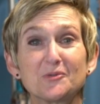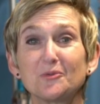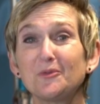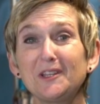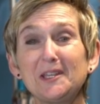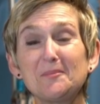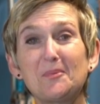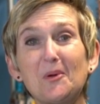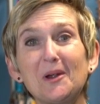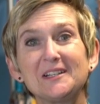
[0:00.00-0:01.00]
It's really
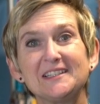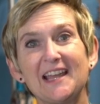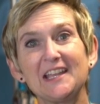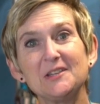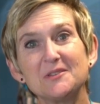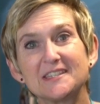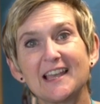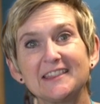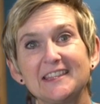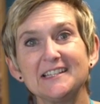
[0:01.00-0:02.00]
important that you
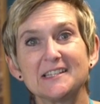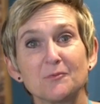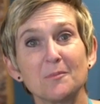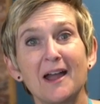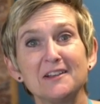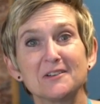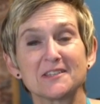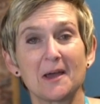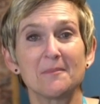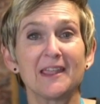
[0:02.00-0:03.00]
set these
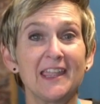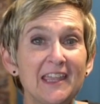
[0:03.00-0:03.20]
reminders up